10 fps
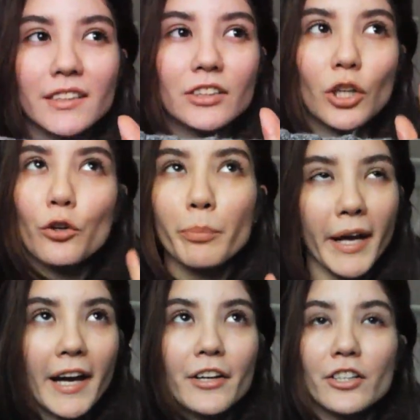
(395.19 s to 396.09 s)
is no
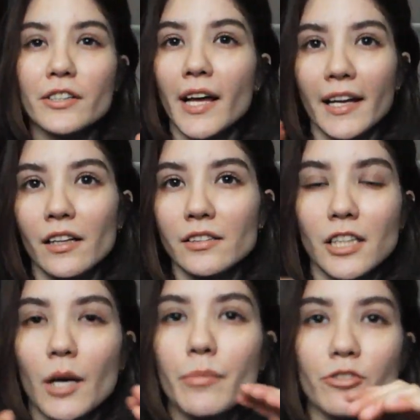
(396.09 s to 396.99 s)
pattern that I looked up.